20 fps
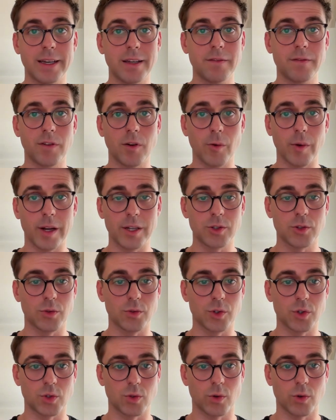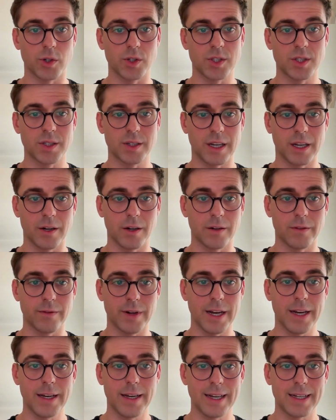influential source here, right?